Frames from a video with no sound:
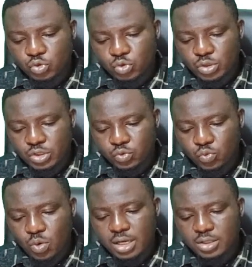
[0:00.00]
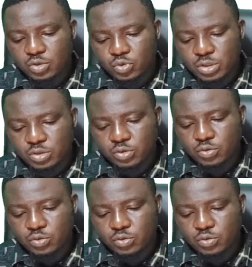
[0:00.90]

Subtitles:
2 into 2 is 1. 2